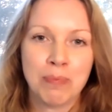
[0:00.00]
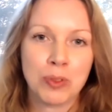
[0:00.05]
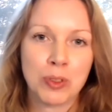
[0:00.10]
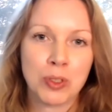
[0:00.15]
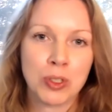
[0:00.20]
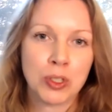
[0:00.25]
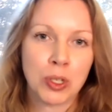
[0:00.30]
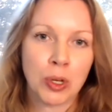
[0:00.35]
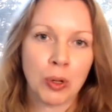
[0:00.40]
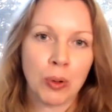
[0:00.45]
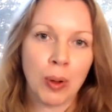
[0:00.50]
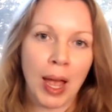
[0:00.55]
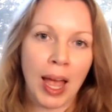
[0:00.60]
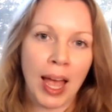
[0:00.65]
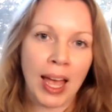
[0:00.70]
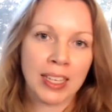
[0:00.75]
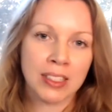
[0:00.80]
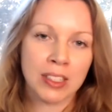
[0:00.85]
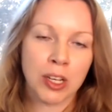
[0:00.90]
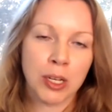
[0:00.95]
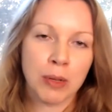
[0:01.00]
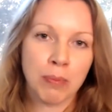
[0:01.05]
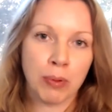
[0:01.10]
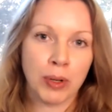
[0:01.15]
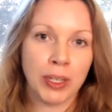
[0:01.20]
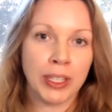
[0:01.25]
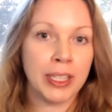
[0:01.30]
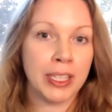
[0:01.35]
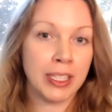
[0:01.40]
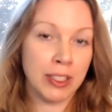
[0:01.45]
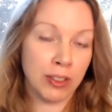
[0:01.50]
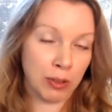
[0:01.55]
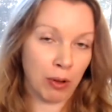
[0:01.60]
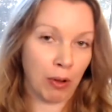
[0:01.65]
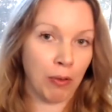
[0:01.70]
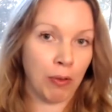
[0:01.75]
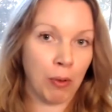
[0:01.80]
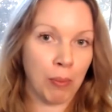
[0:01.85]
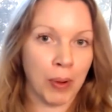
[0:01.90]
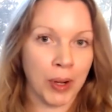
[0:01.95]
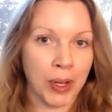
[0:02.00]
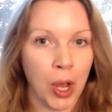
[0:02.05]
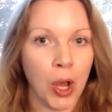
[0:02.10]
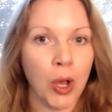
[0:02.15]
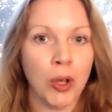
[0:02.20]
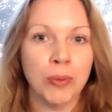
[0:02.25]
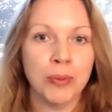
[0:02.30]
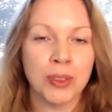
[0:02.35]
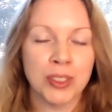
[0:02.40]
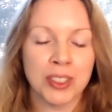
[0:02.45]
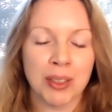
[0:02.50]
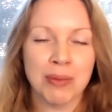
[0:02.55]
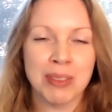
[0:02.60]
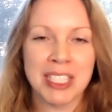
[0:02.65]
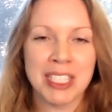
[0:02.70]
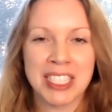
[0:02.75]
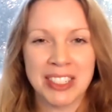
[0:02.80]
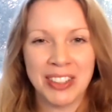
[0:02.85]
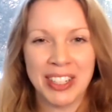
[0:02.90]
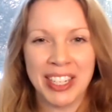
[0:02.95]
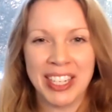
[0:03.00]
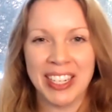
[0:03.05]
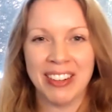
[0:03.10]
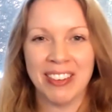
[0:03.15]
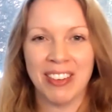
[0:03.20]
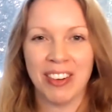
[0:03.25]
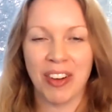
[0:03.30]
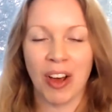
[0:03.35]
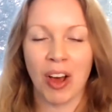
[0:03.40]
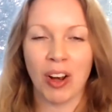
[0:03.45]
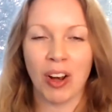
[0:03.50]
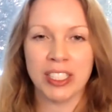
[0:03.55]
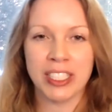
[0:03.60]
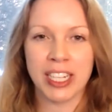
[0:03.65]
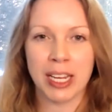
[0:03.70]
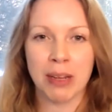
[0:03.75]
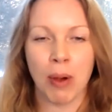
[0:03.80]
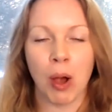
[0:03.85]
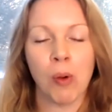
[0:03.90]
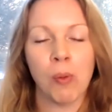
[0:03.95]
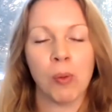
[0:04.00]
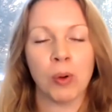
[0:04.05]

So as I bring this from my home, because I'm still here on holiday, but I